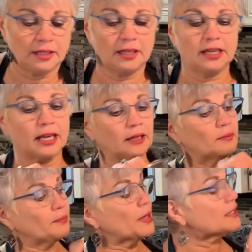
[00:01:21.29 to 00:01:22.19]
And
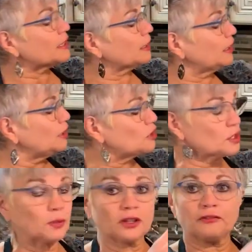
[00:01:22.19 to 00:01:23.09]
basically, you
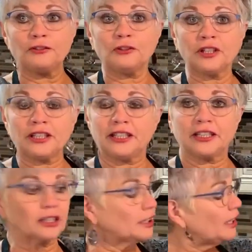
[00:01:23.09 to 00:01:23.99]
just put the food in
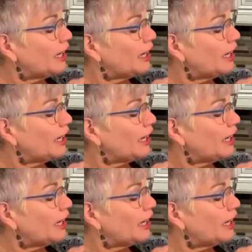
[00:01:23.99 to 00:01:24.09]
here,